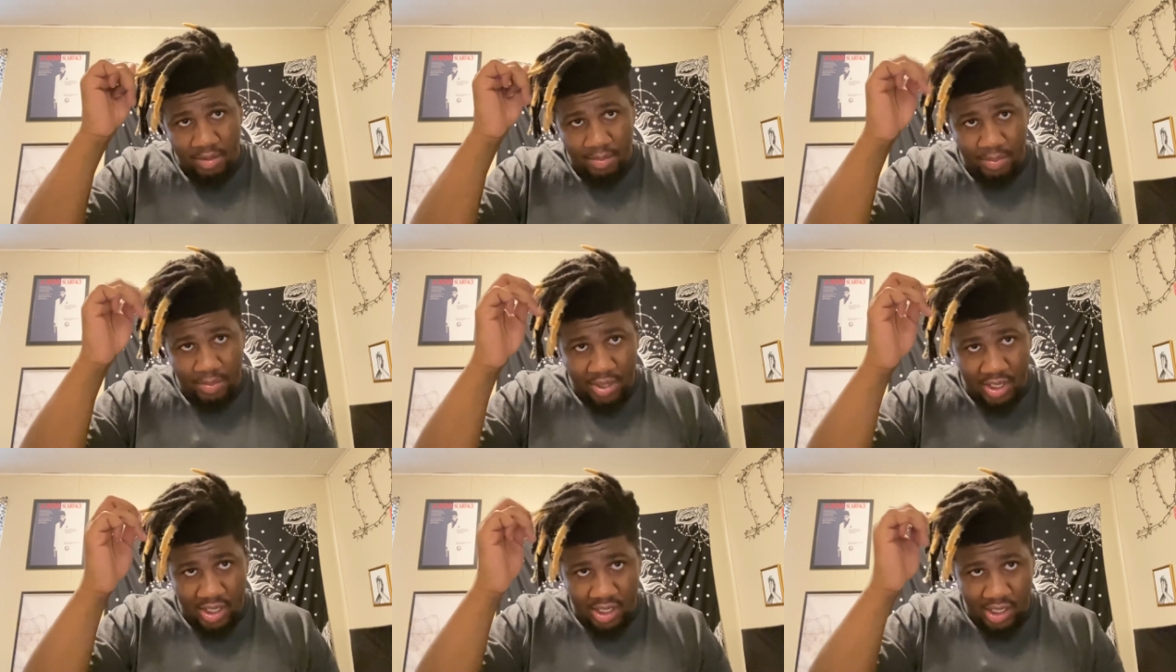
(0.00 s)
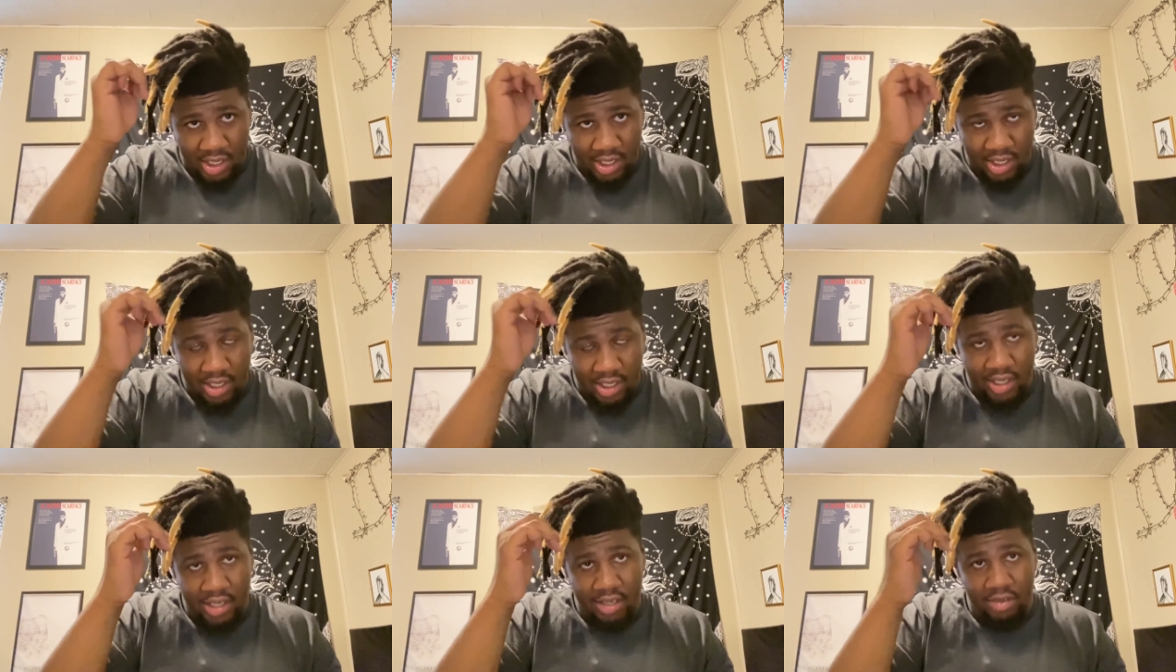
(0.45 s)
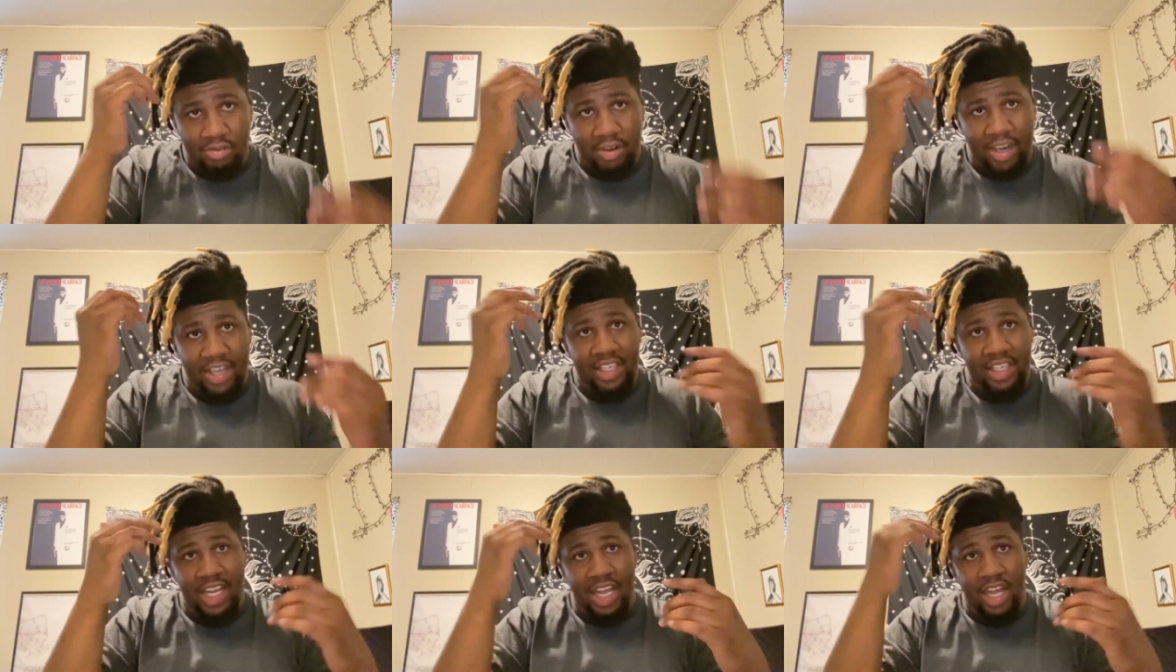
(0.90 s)
but uh,
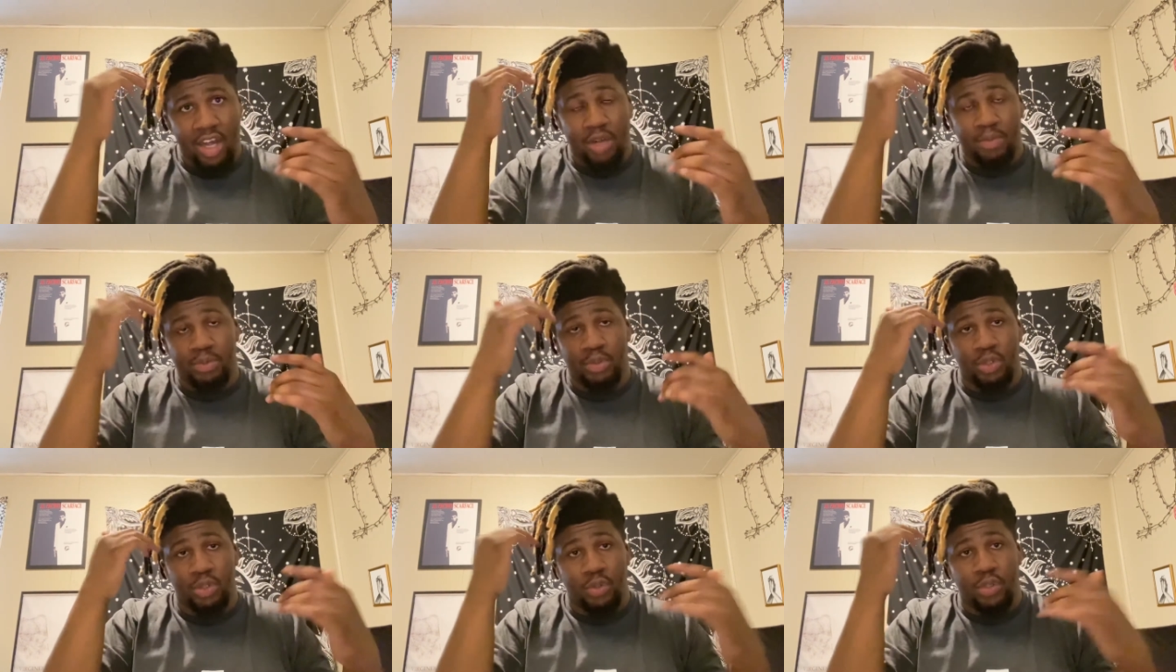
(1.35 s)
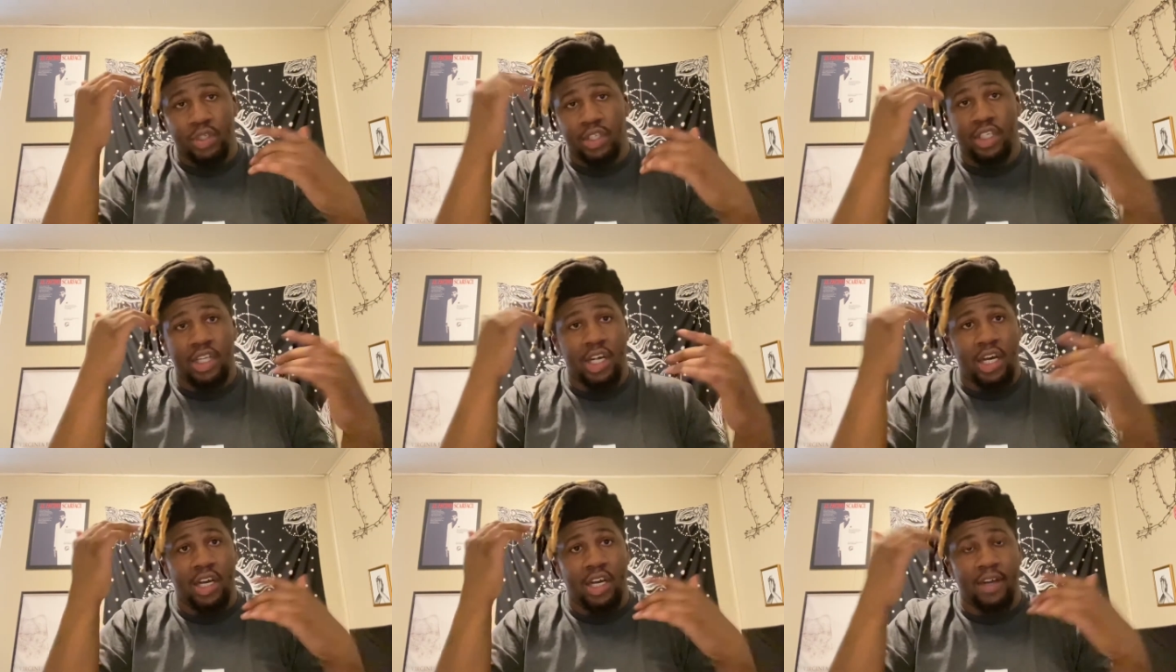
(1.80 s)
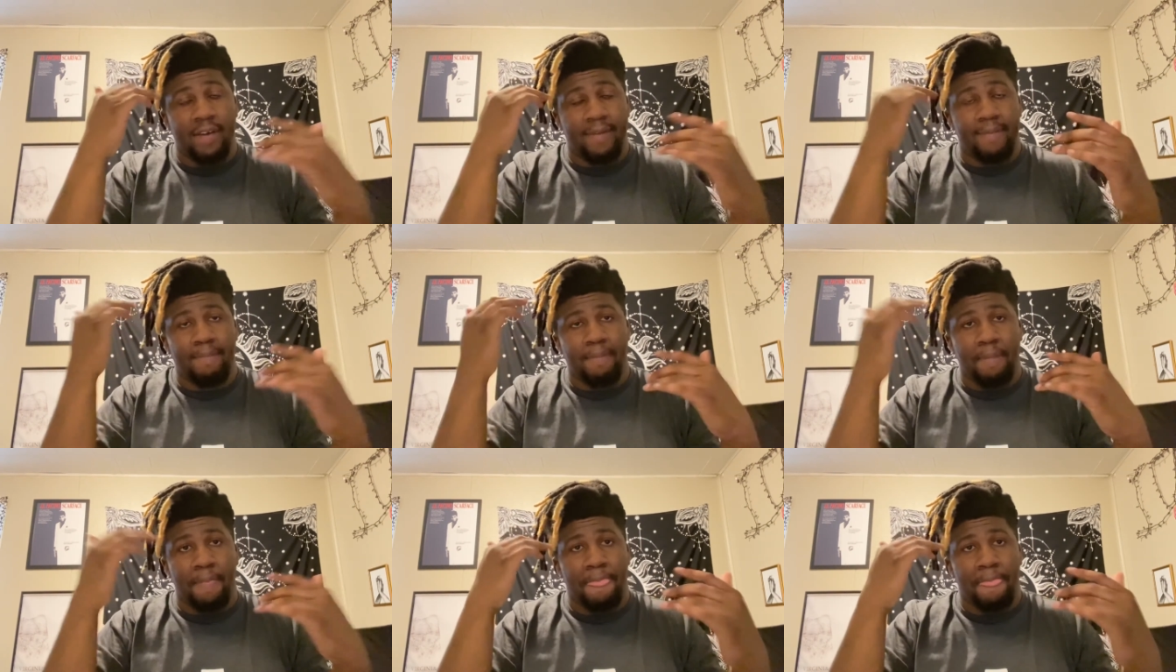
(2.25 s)
right now I'm doing, um,
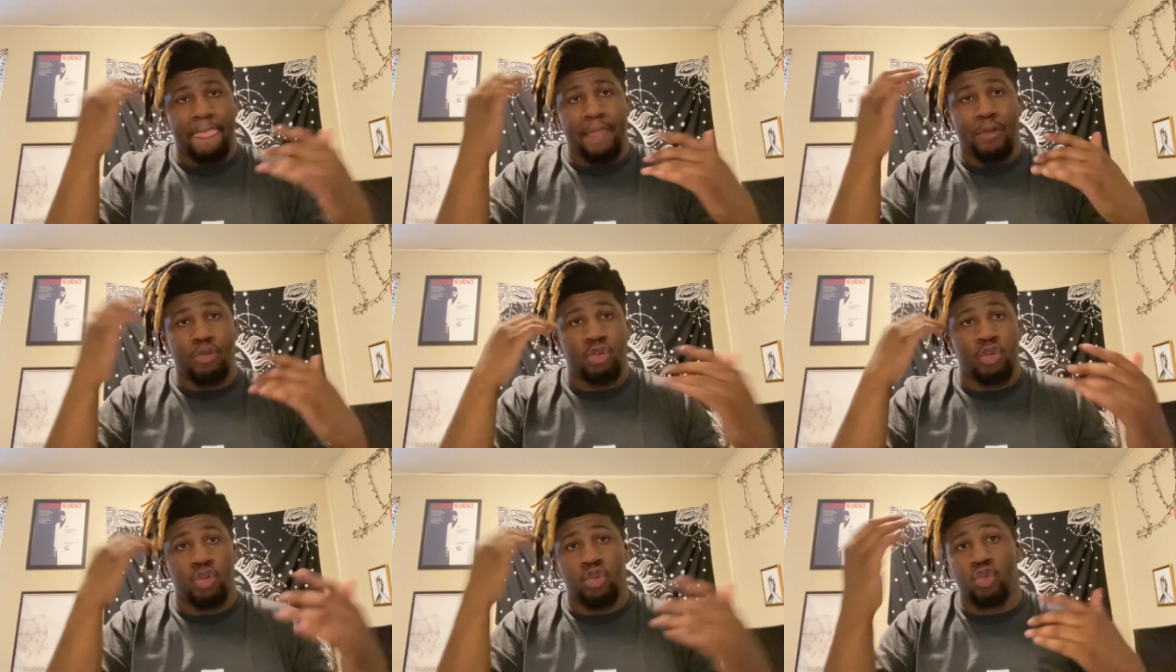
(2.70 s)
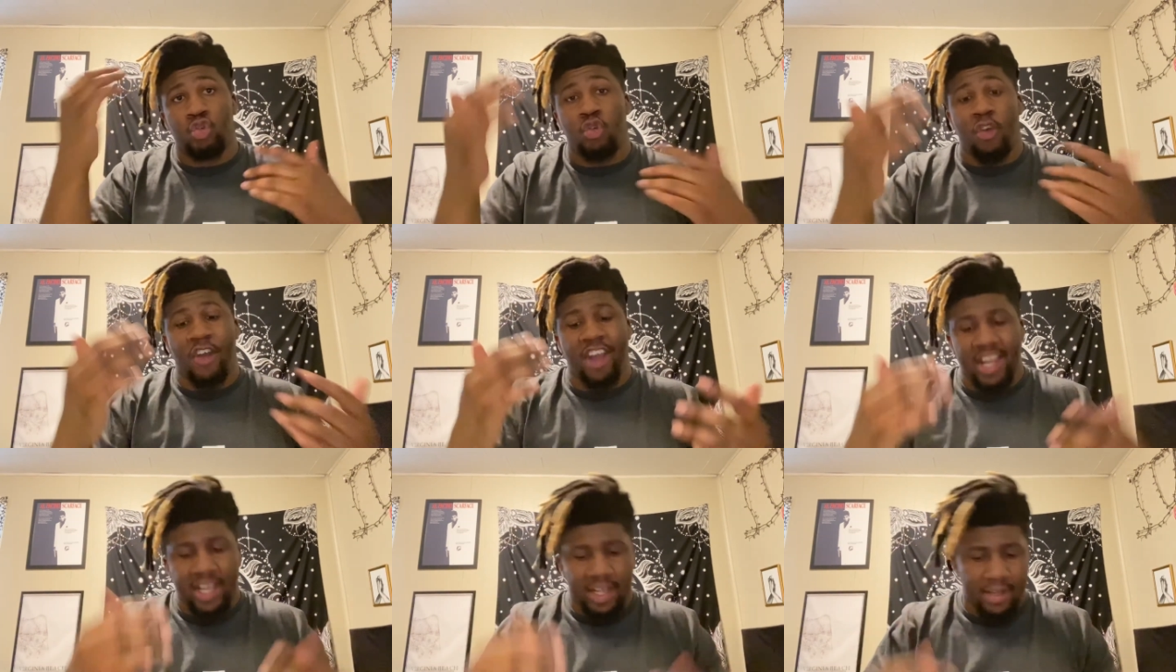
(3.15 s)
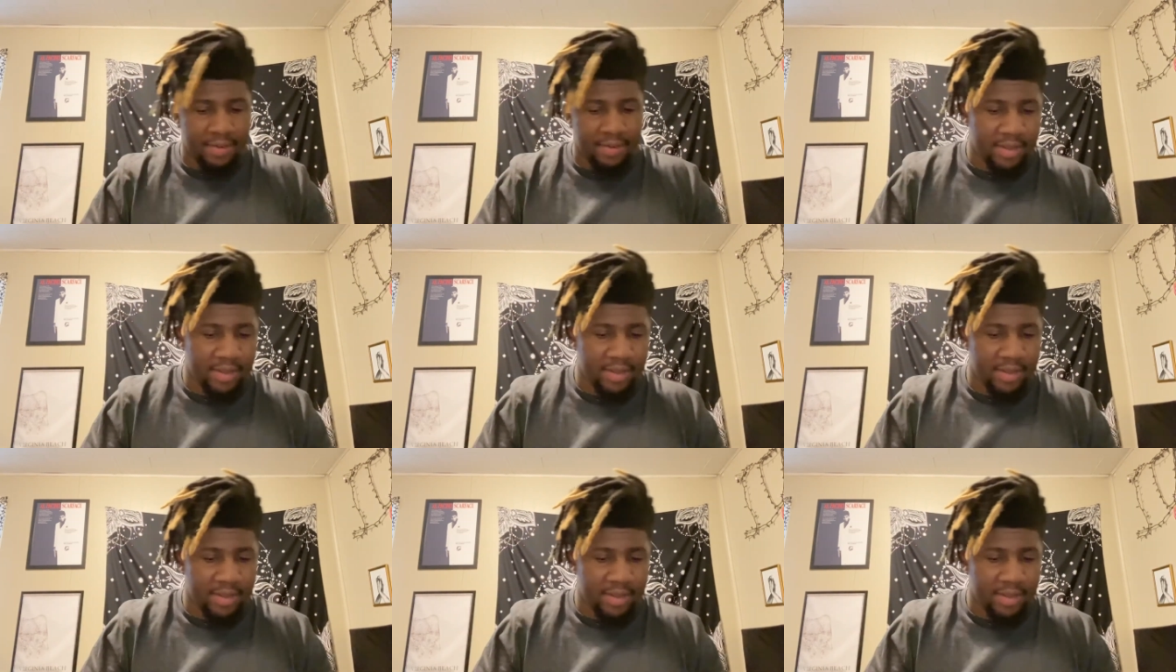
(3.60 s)
I'm gonna do gray.